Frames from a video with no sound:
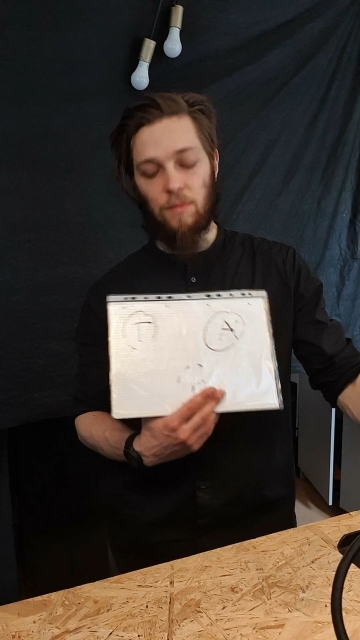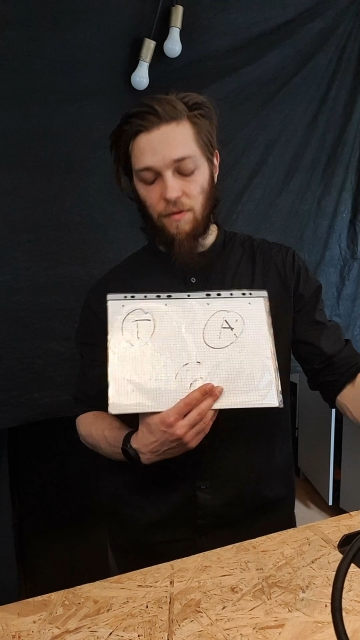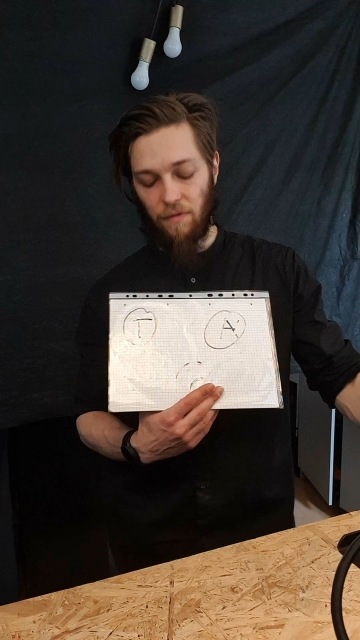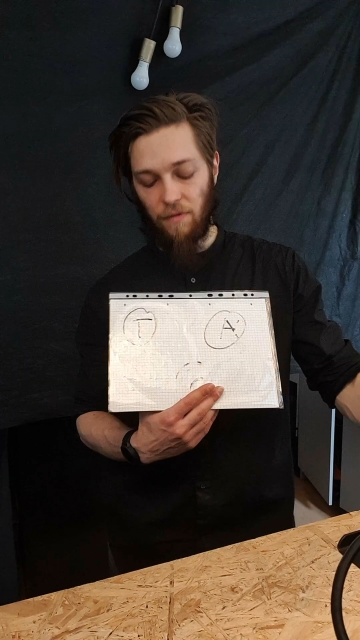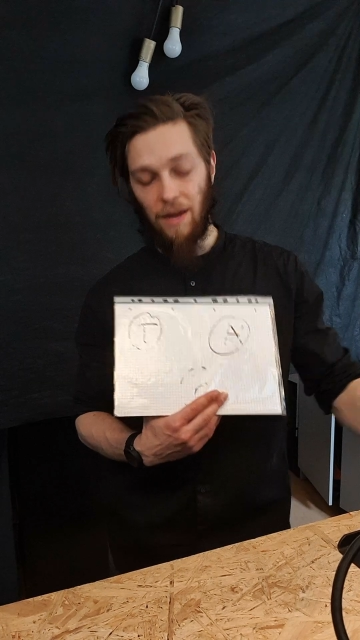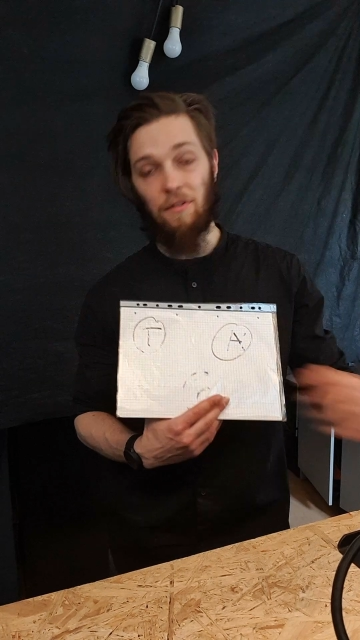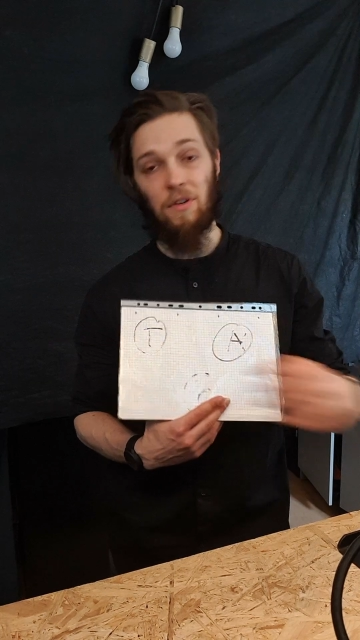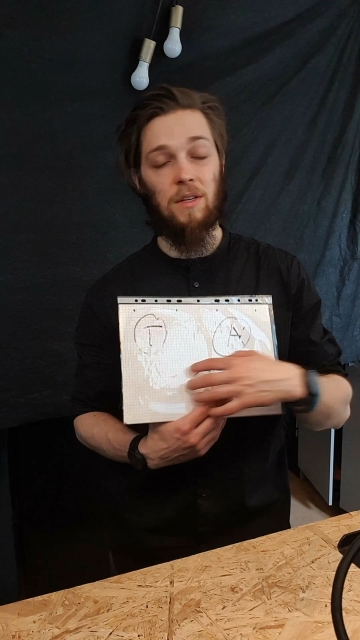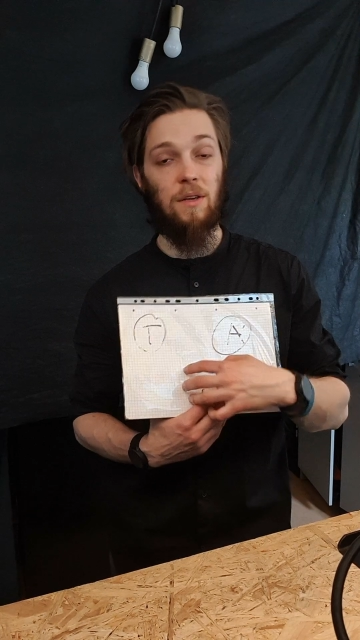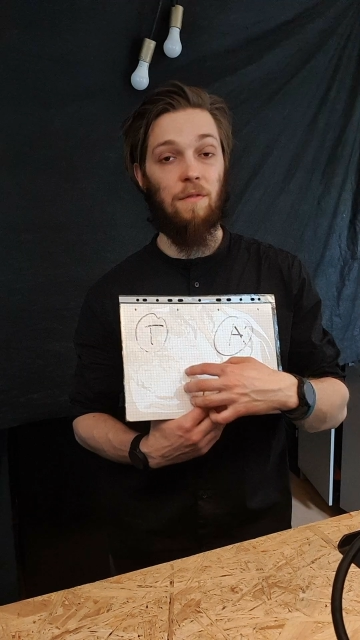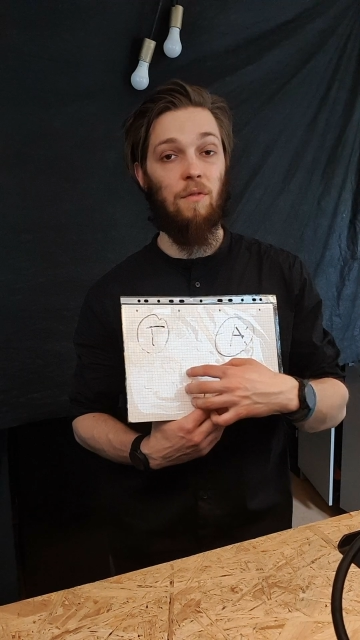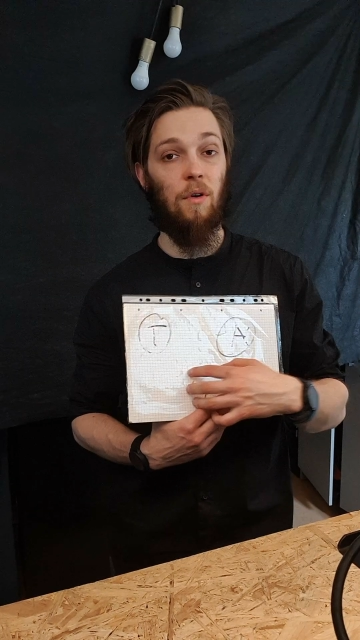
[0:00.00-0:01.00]
to find
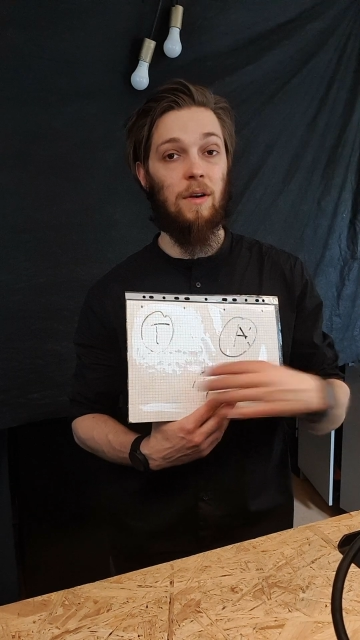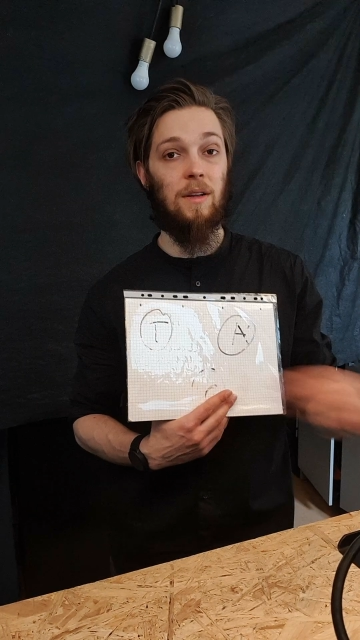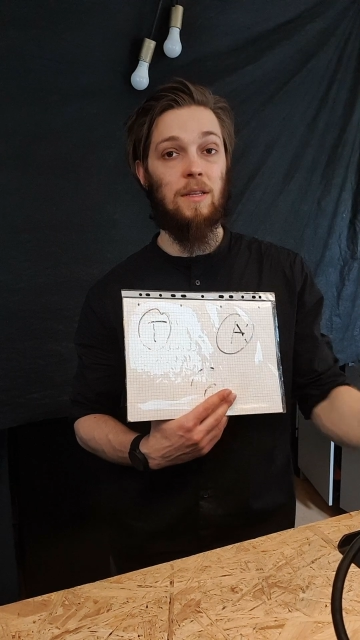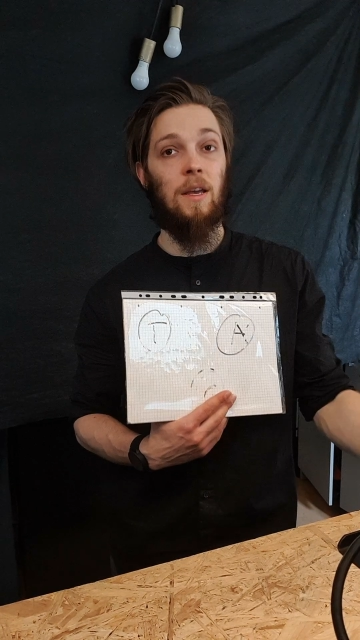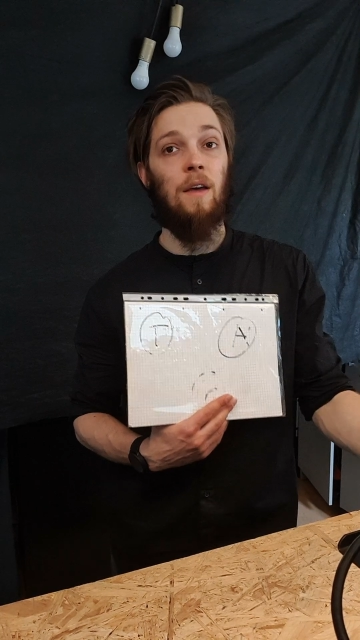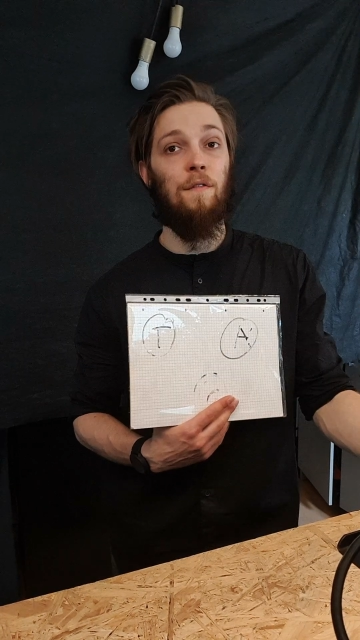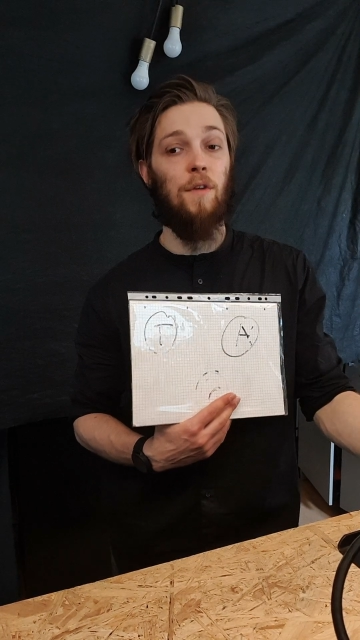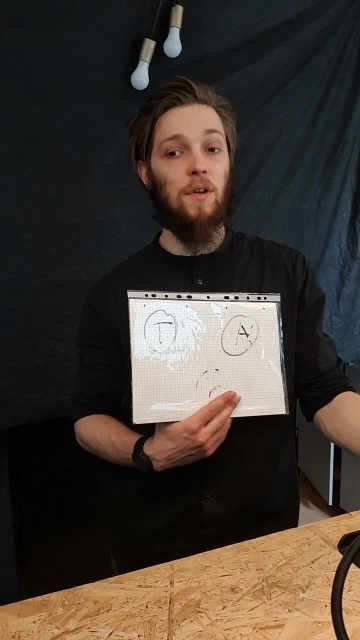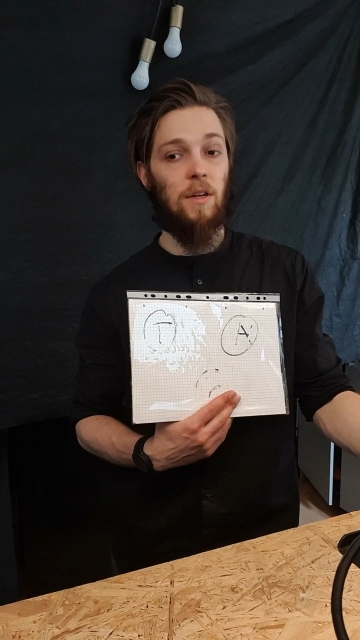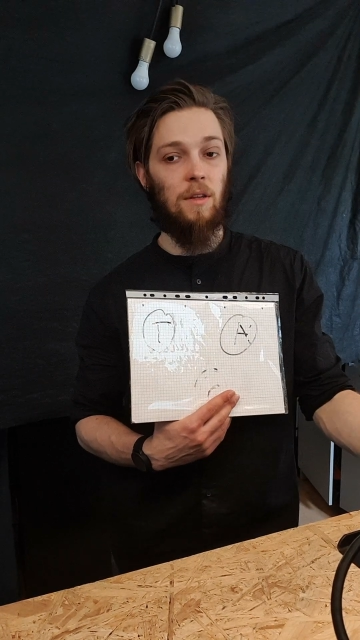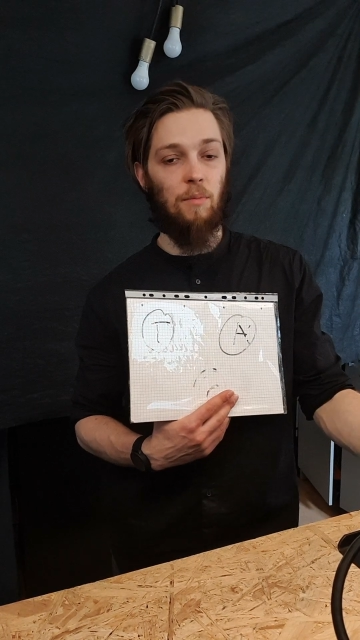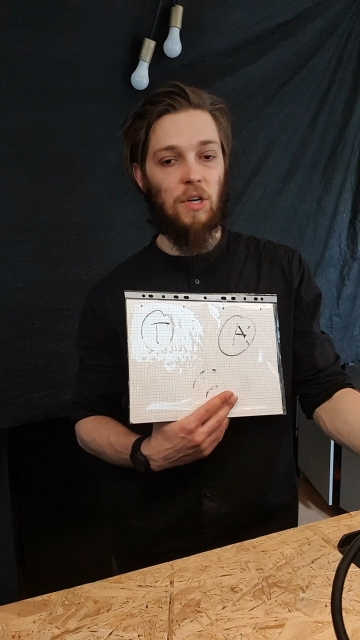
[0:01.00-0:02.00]
evidence for this
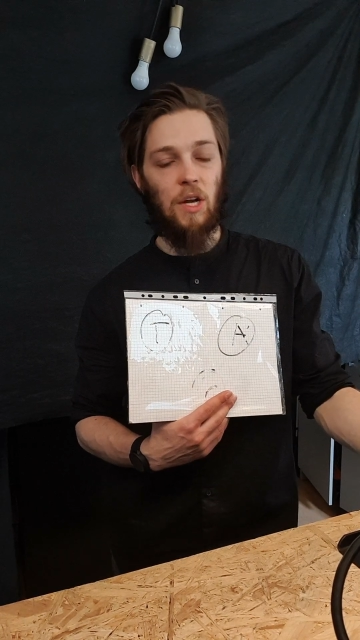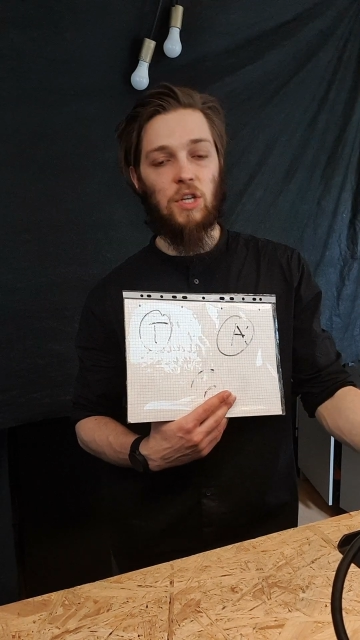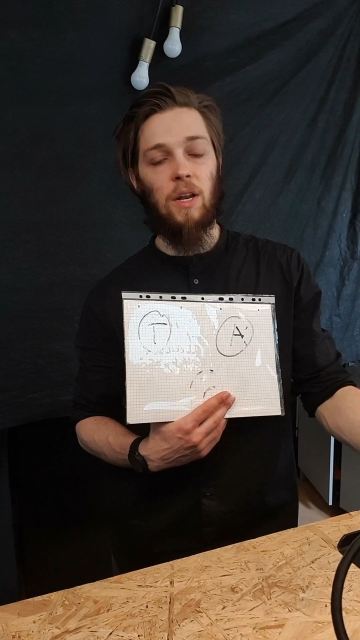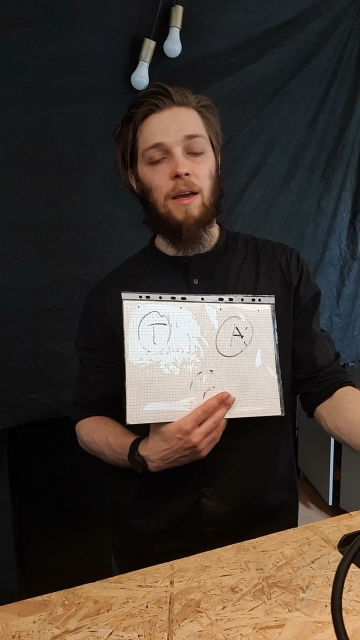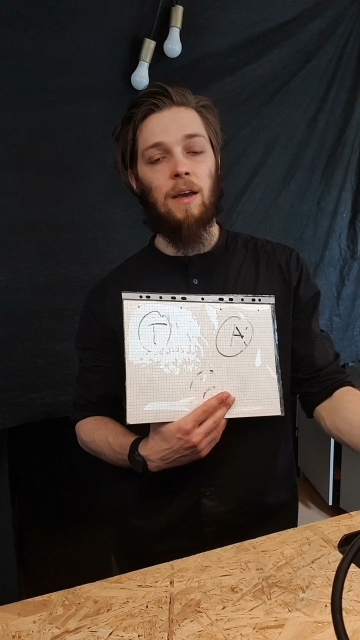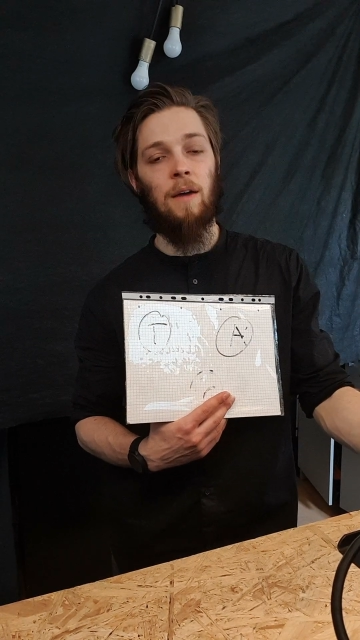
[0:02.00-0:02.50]
further interpretation layer.